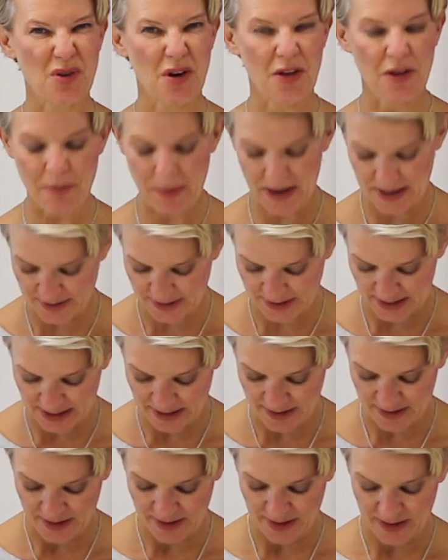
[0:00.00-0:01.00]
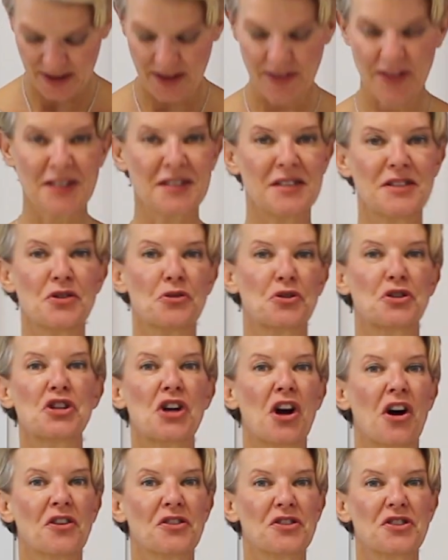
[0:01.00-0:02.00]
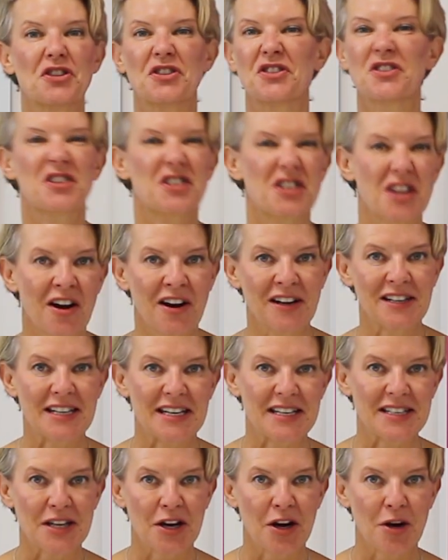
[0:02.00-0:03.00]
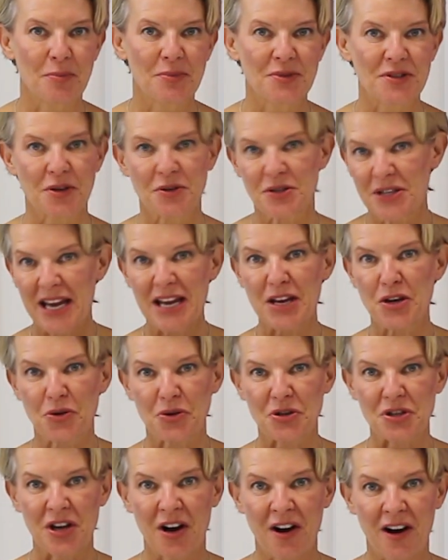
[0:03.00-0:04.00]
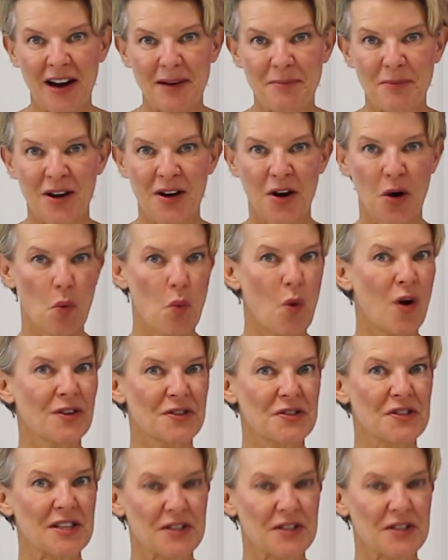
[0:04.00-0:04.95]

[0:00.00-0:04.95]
rather messy. This is your chance just to tidy it up. So take your time whilst